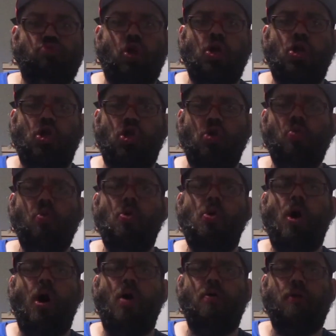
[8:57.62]
You will
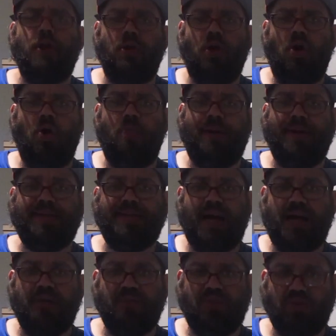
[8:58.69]
already know by the
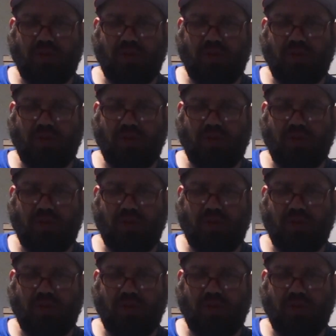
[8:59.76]
time you